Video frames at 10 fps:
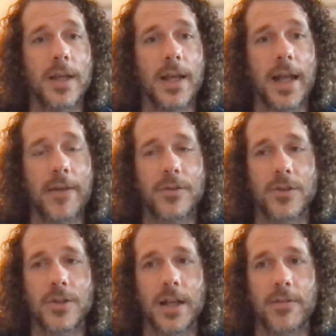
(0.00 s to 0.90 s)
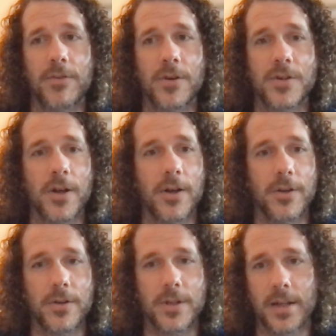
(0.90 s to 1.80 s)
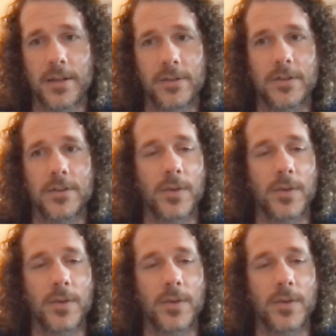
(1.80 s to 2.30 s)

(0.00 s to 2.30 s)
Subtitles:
and after July 1st, all your data is just